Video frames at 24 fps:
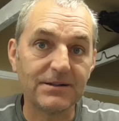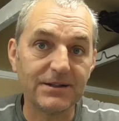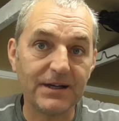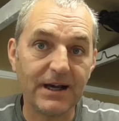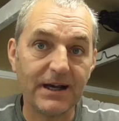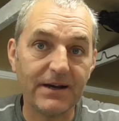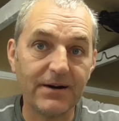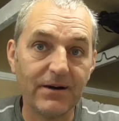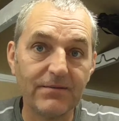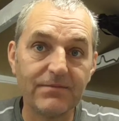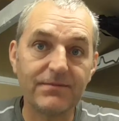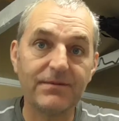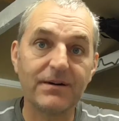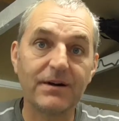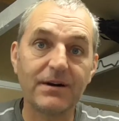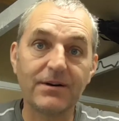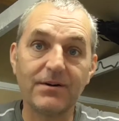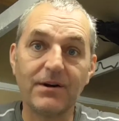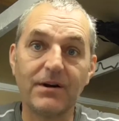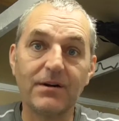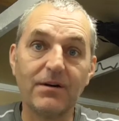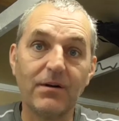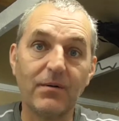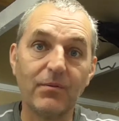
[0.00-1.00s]
sign off,
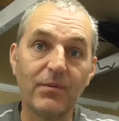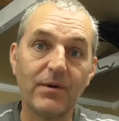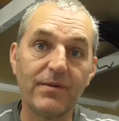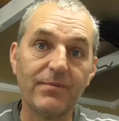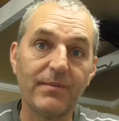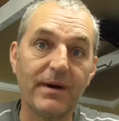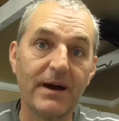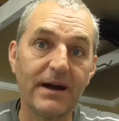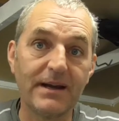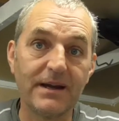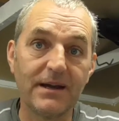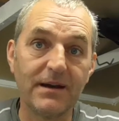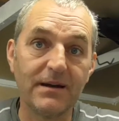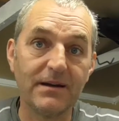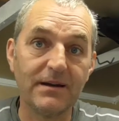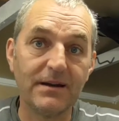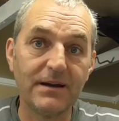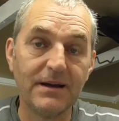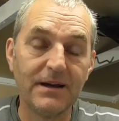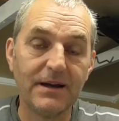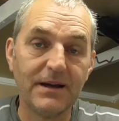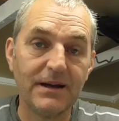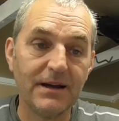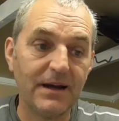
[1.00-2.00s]
crack on with my
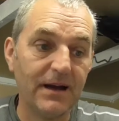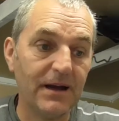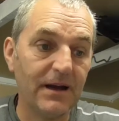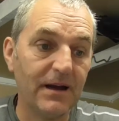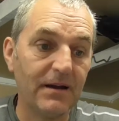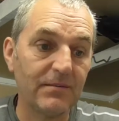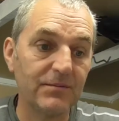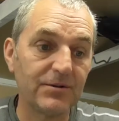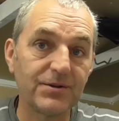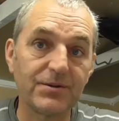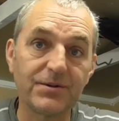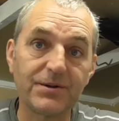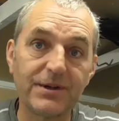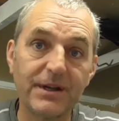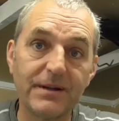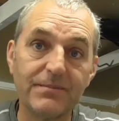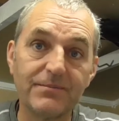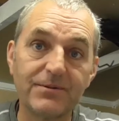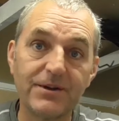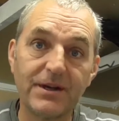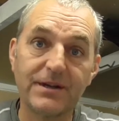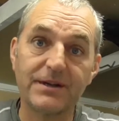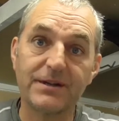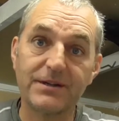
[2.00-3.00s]
Sunday,
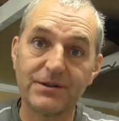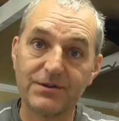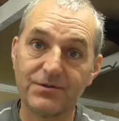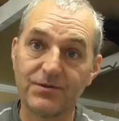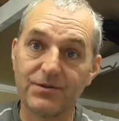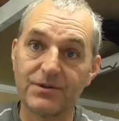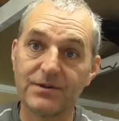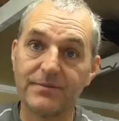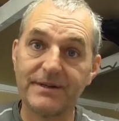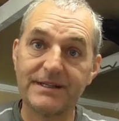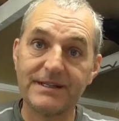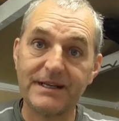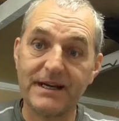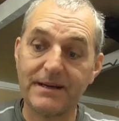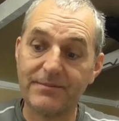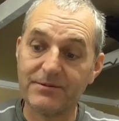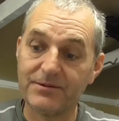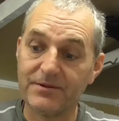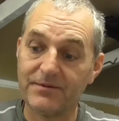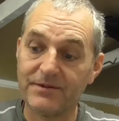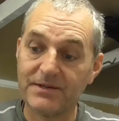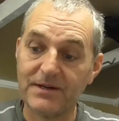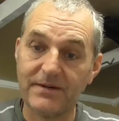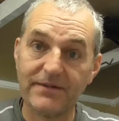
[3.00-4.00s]
trying to structure my time,
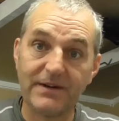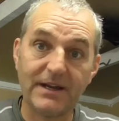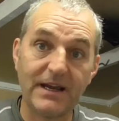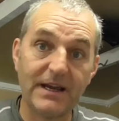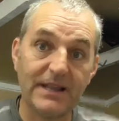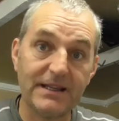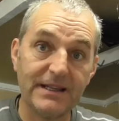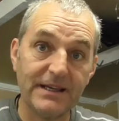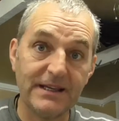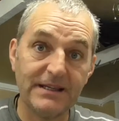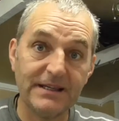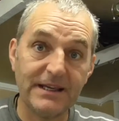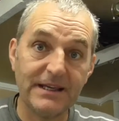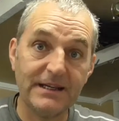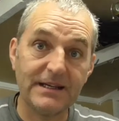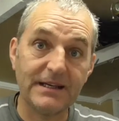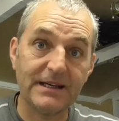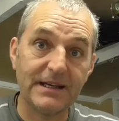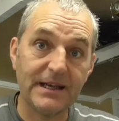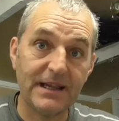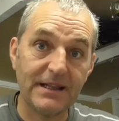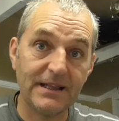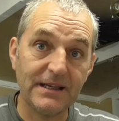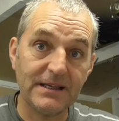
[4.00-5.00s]
because obviously I can get these
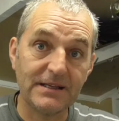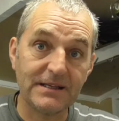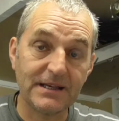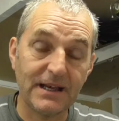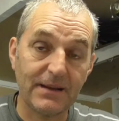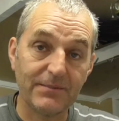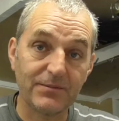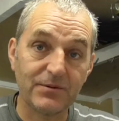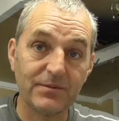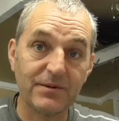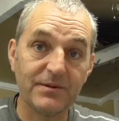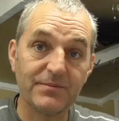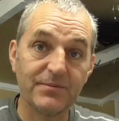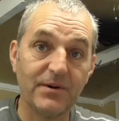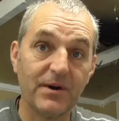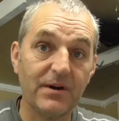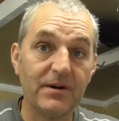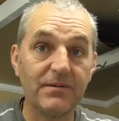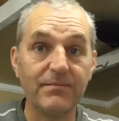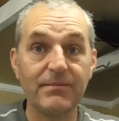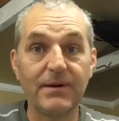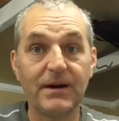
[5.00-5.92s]
in, get these clamped up this morning.